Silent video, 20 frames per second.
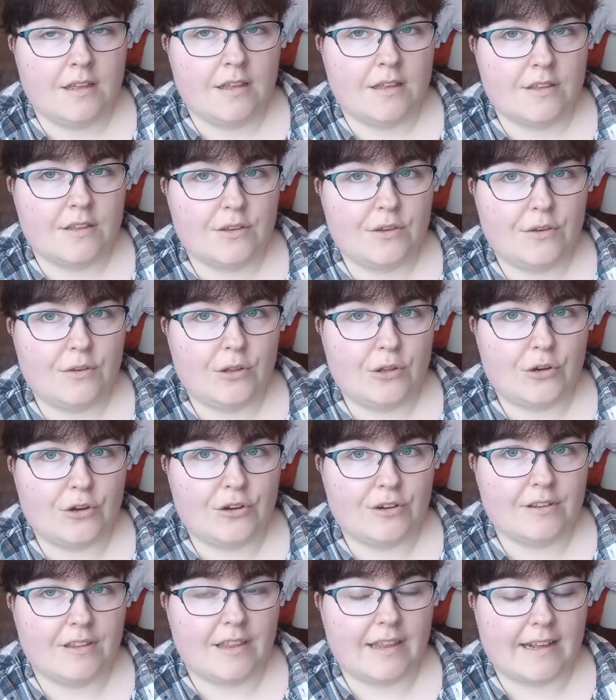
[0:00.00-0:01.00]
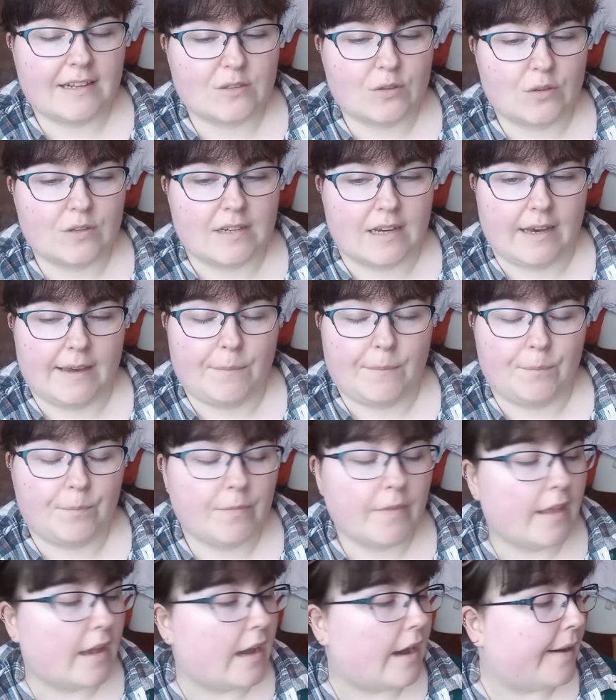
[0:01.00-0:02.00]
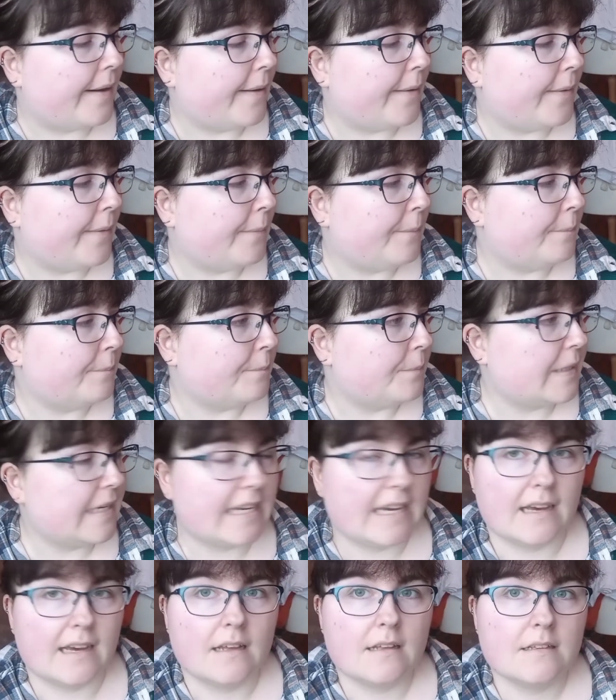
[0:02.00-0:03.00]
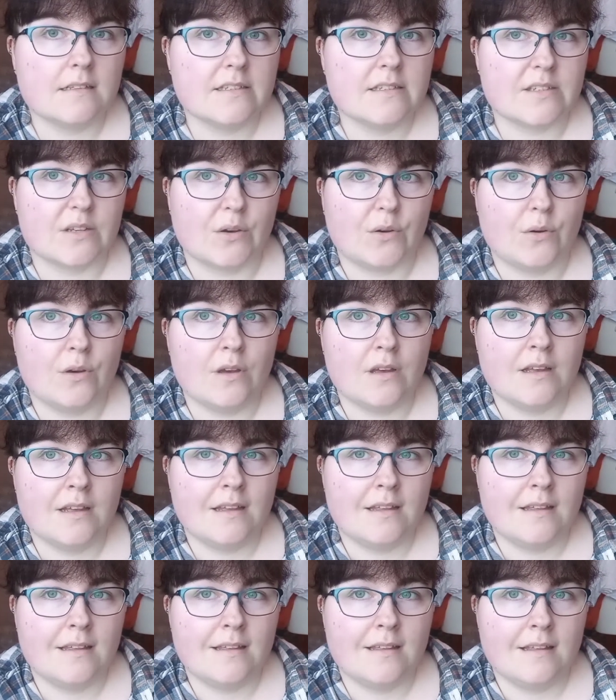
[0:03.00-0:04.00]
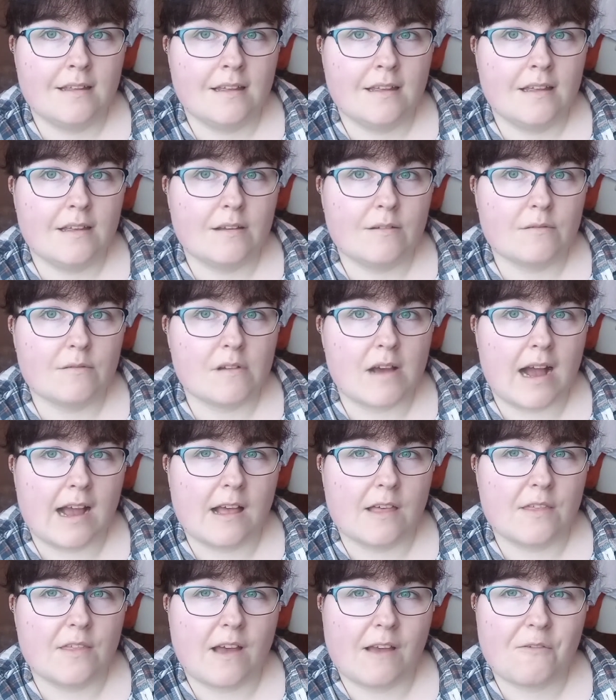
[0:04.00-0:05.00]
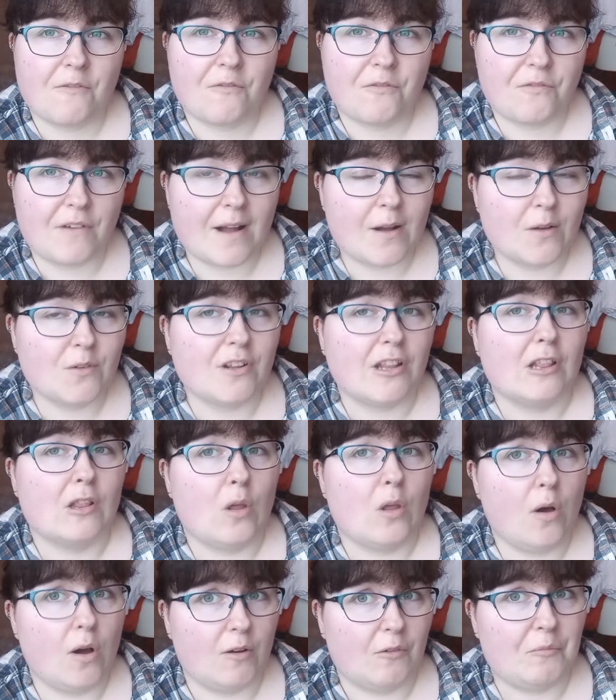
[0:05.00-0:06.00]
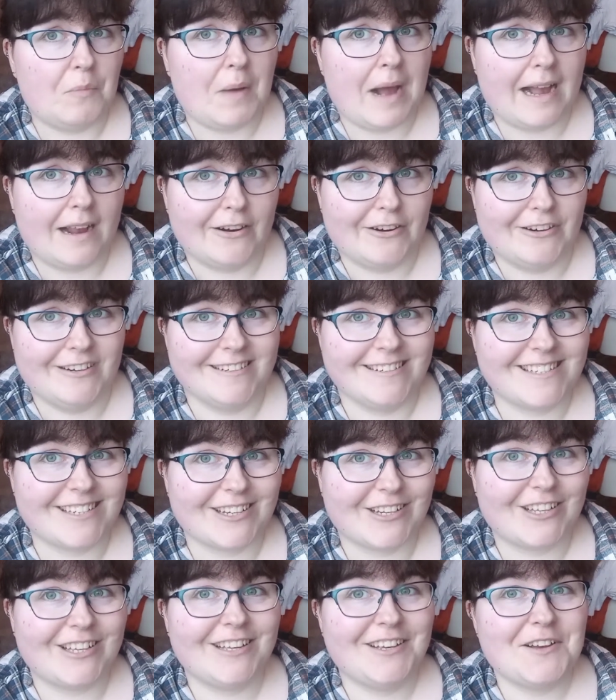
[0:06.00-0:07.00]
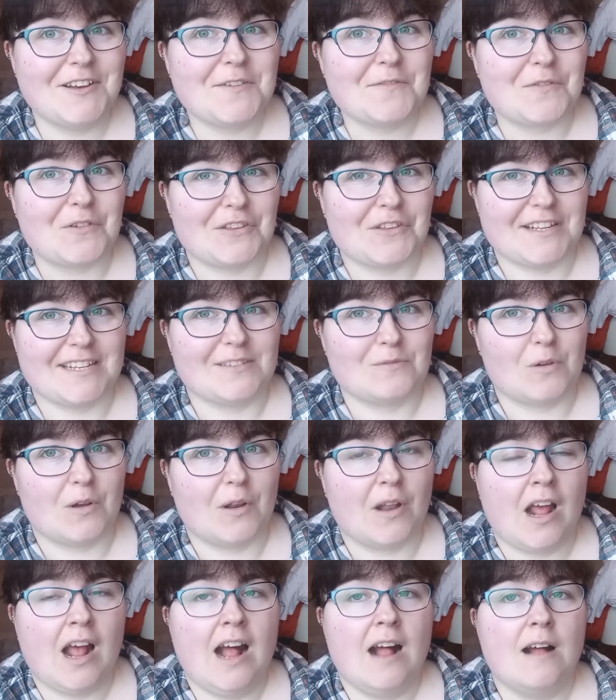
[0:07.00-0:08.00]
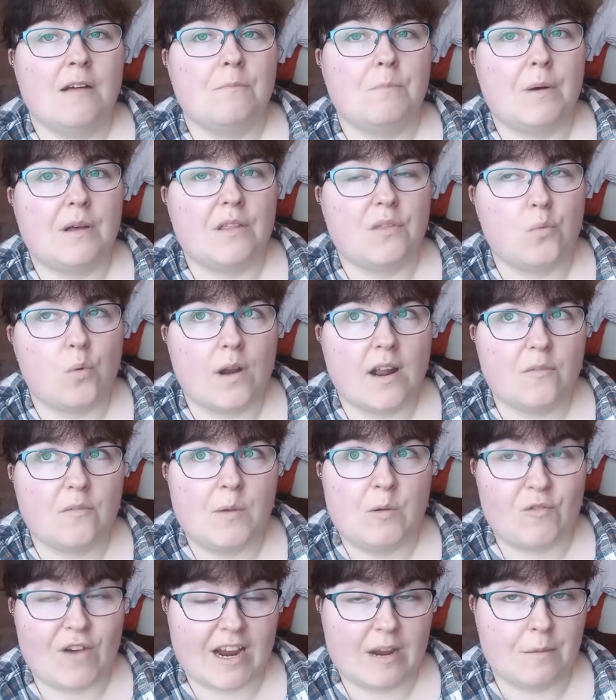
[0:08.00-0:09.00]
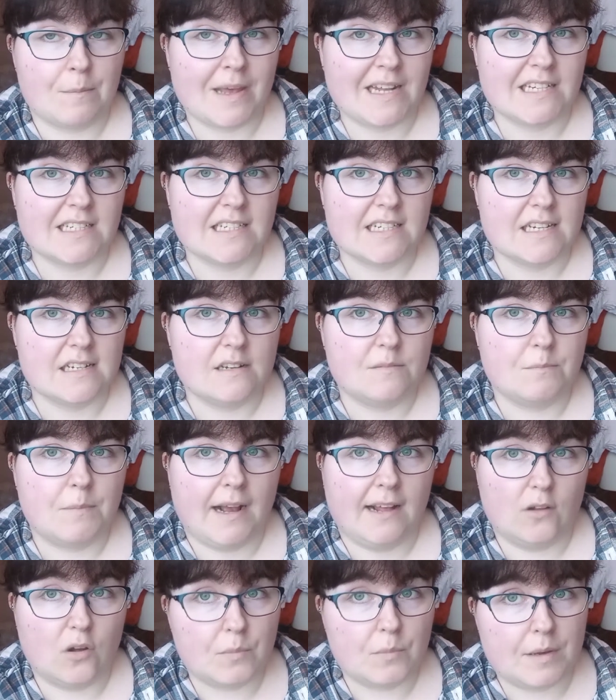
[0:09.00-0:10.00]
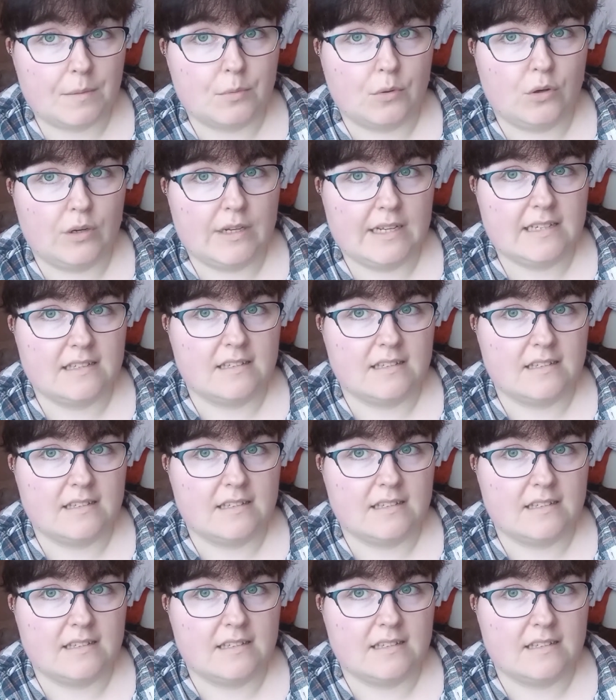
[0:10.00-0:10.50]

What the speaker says: you learn things all the time. But yeah, so I found a lot of patterns for this one, but the one I've been recommended by a lot of people is